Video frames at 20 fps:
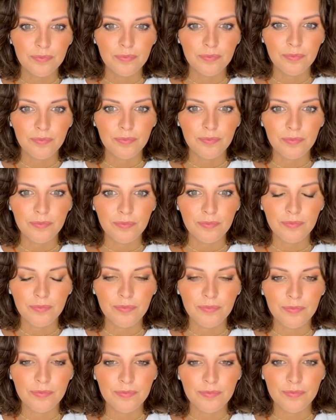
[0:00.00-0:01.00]

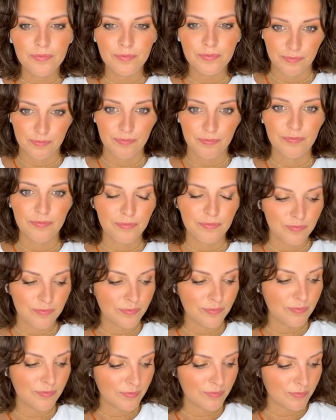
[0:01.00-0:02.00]

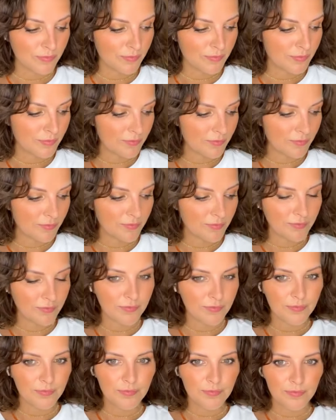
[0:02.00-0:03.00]

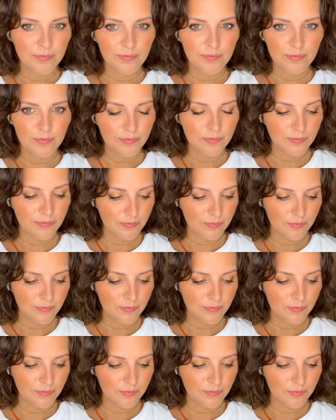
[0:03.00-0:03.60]
(not speaking)